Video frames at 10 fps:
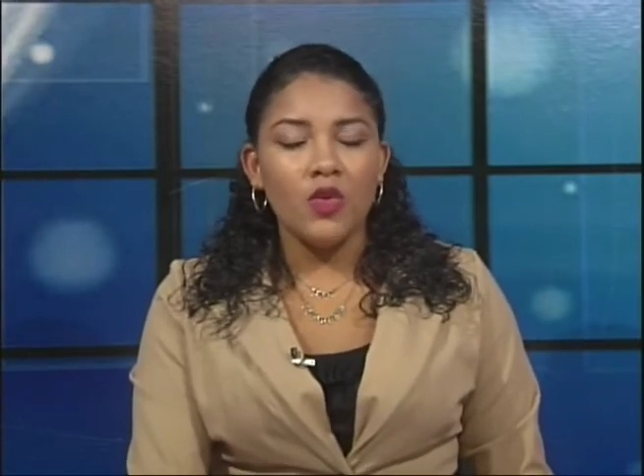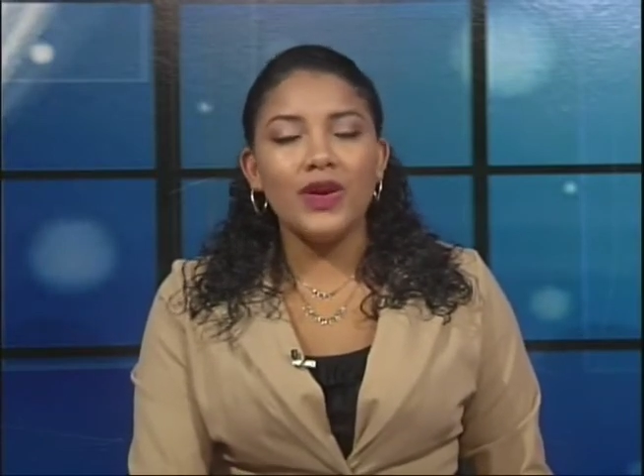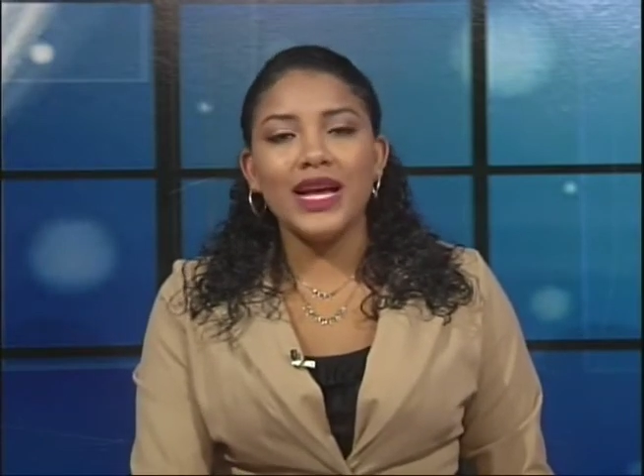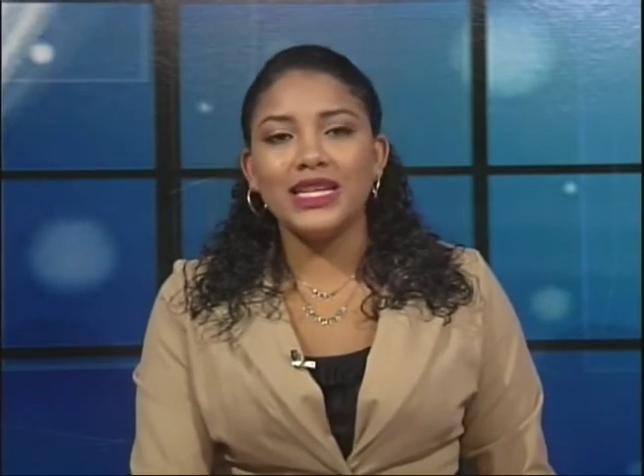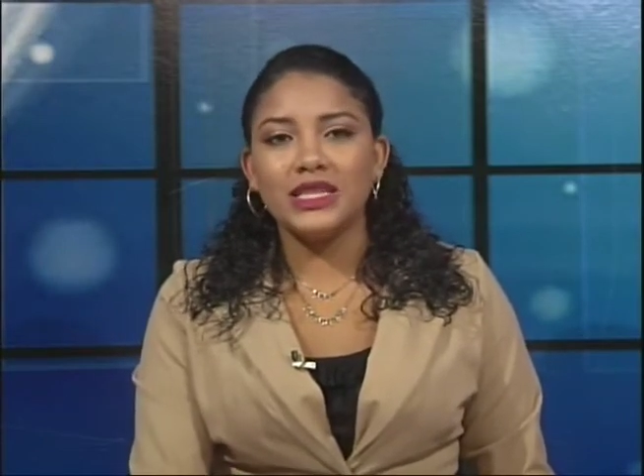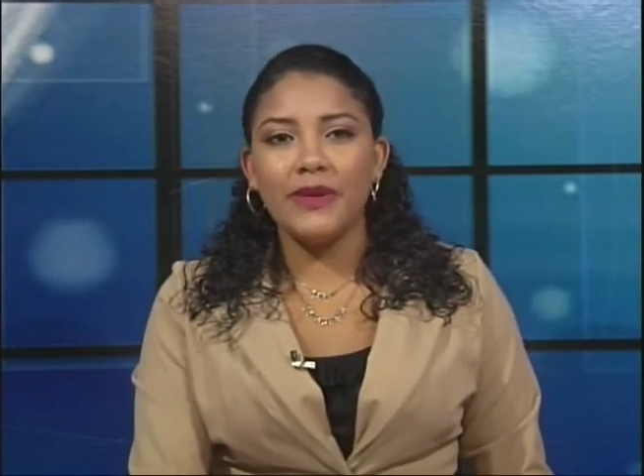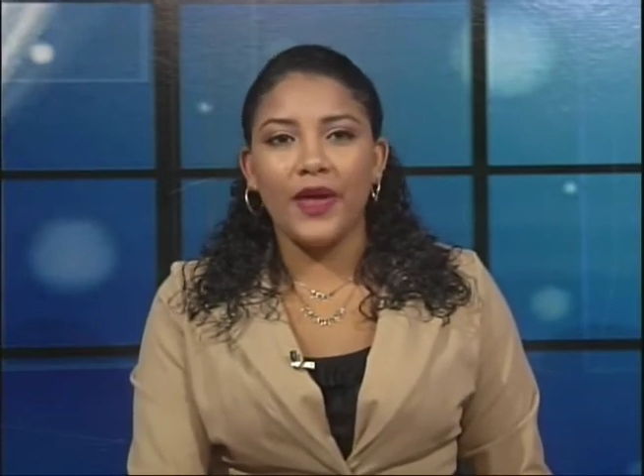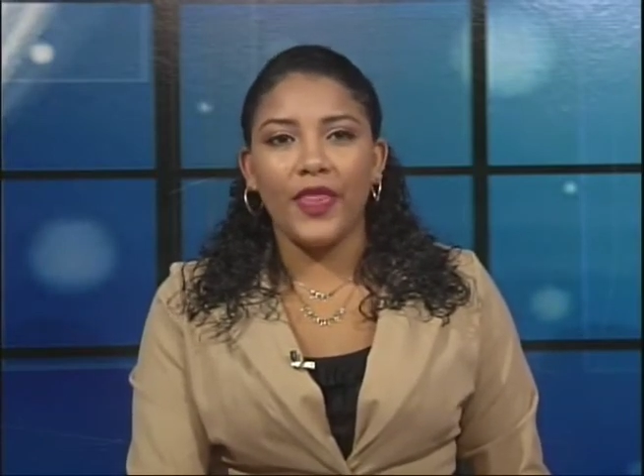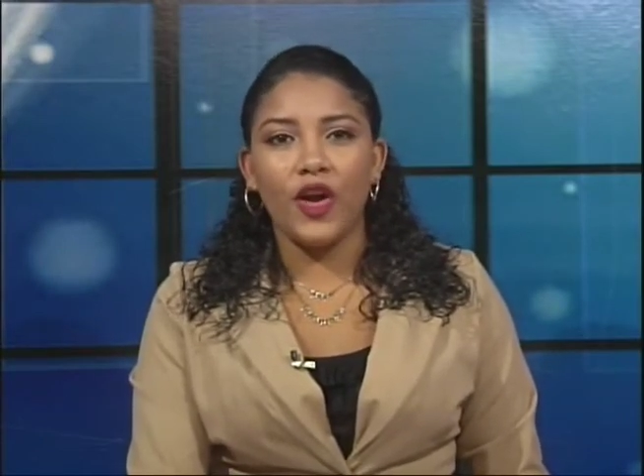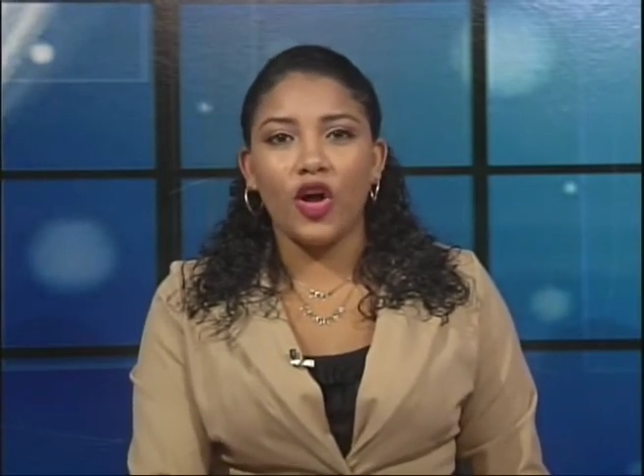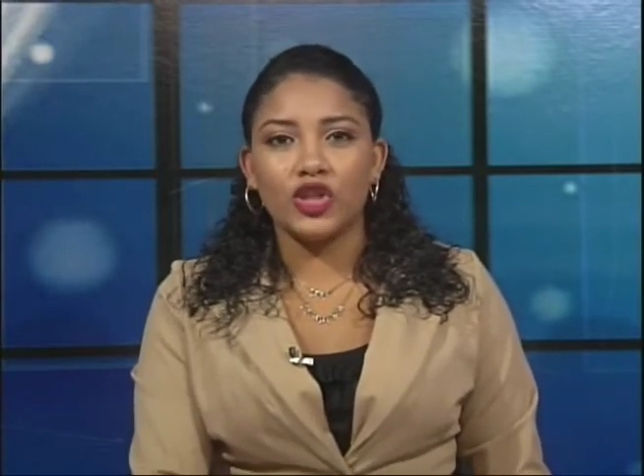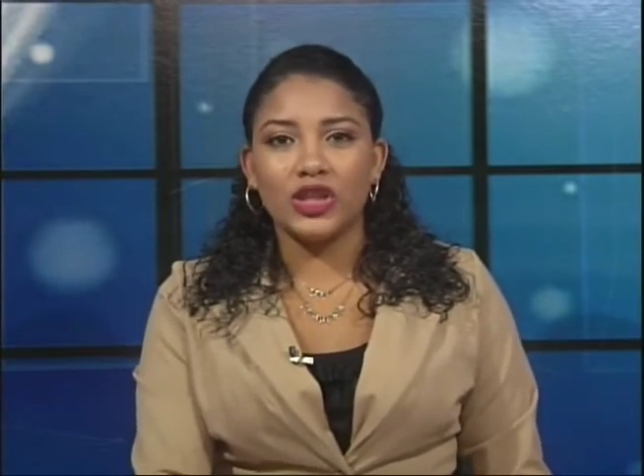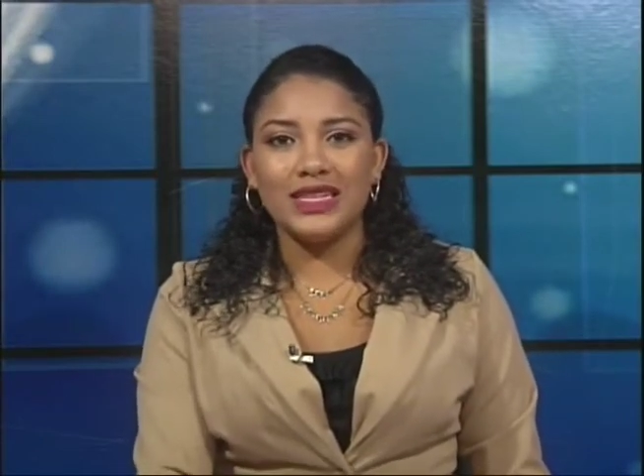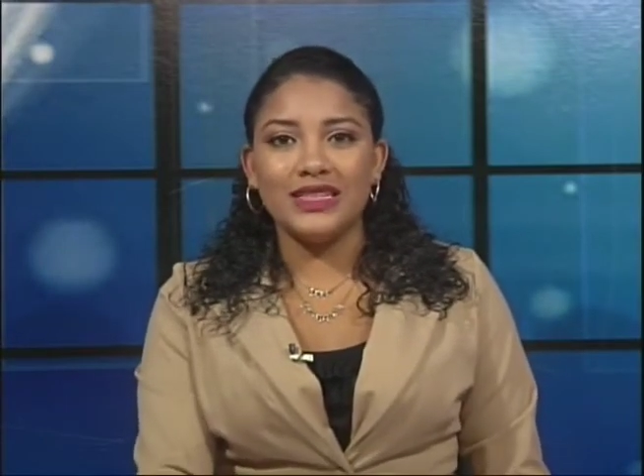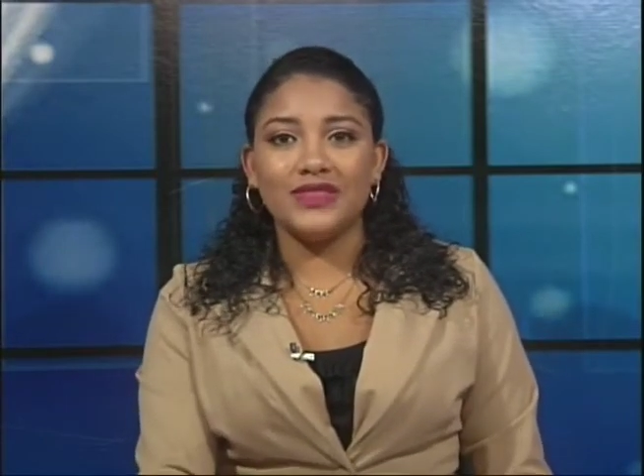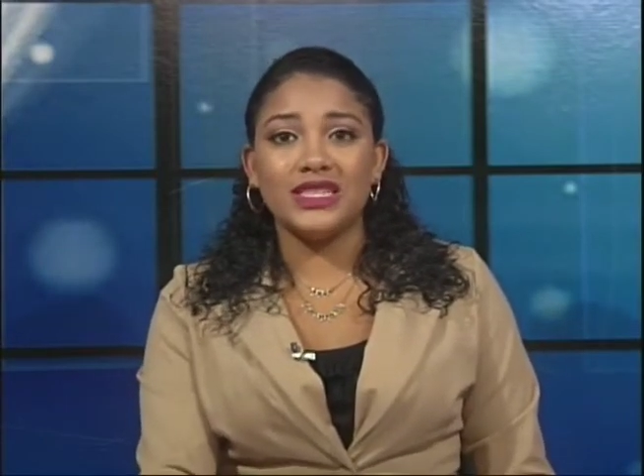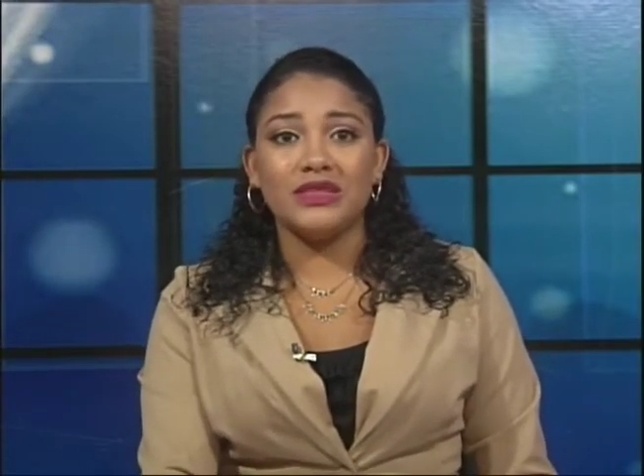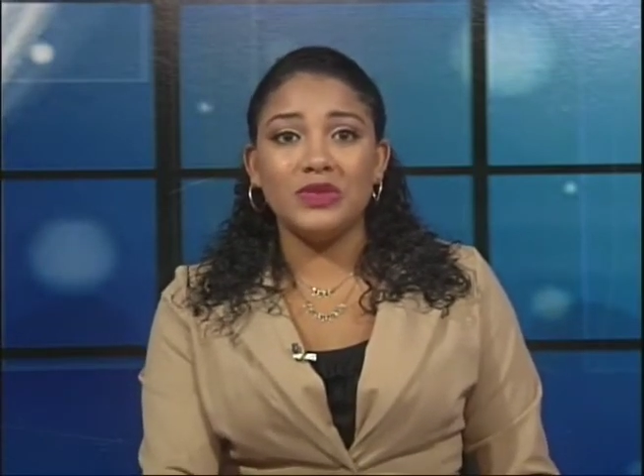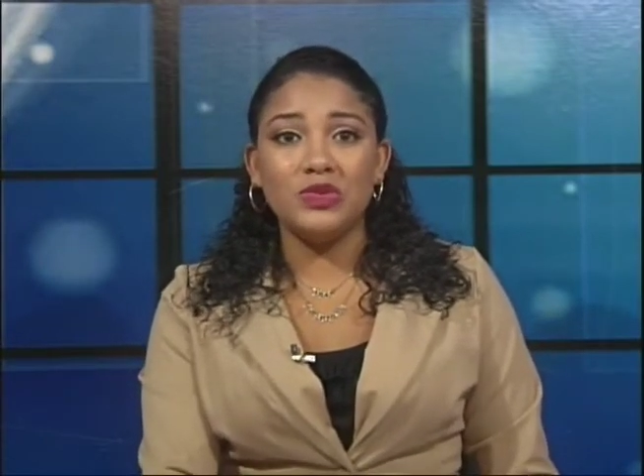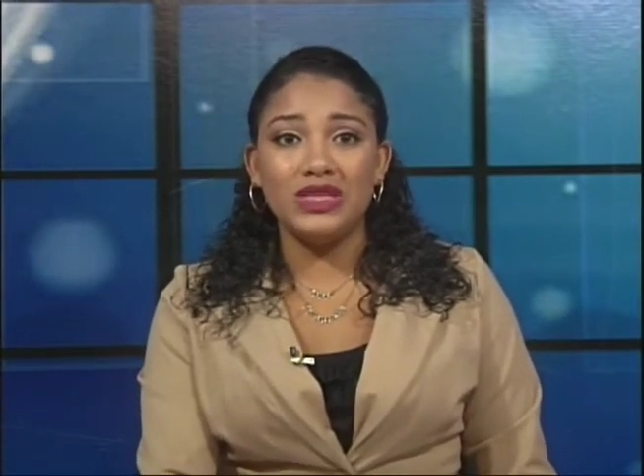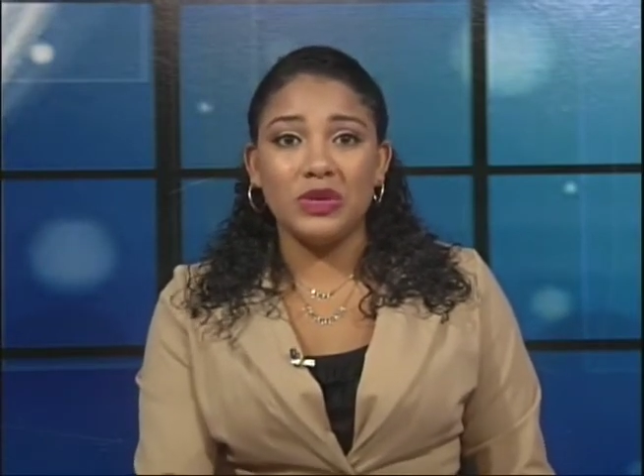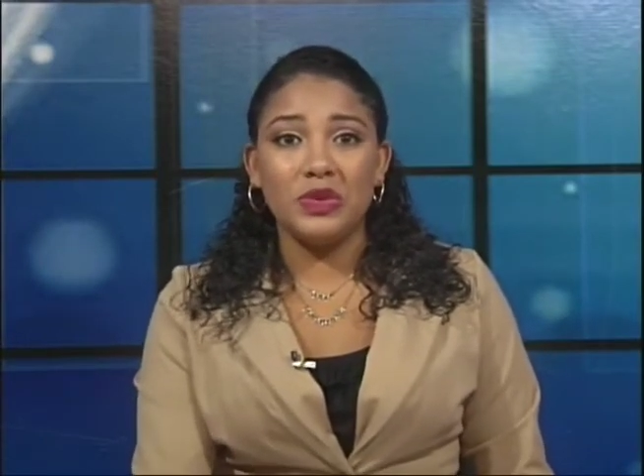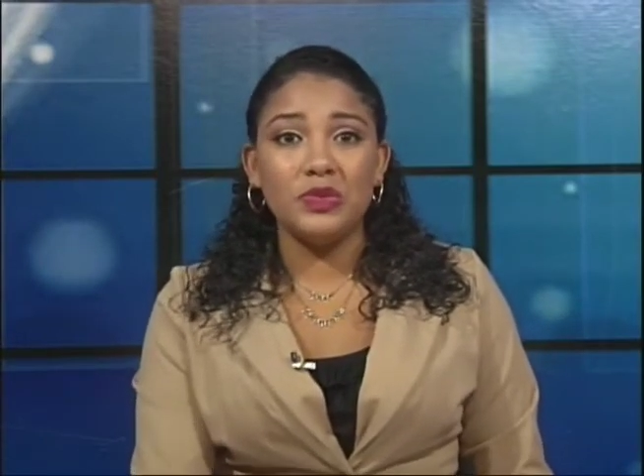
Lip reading: When asked about their alternatives to commuting,